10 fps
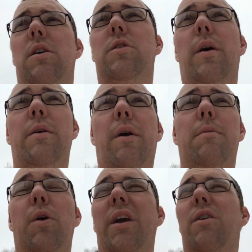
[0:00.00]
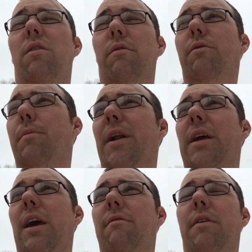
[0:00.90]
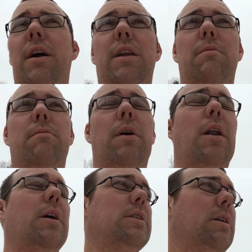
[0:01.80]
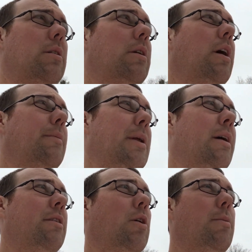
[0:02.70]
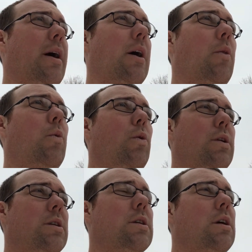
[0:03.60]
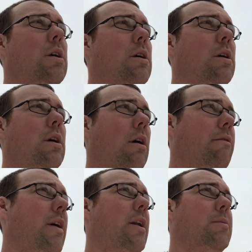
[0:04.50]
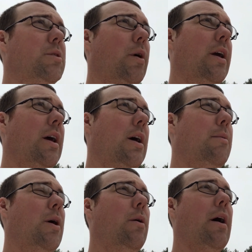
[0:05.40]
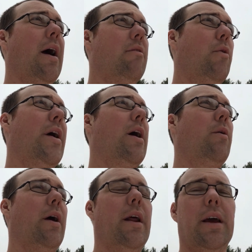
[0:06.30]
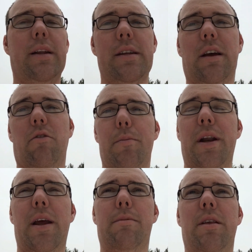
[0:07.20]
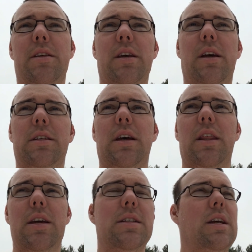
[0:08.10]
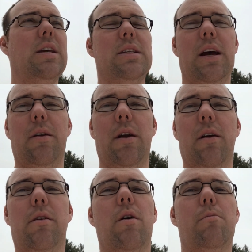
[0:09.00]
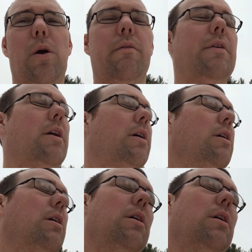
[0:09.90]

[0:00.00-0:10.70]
So anyway, I'm looking all over for him and I can't find him. And I said, okay, I'm gonna have to go back out in the woods and find him. So I get about halfway out and I get a text from my neighbor that says, I think Ziggy's down here under our bird feeder.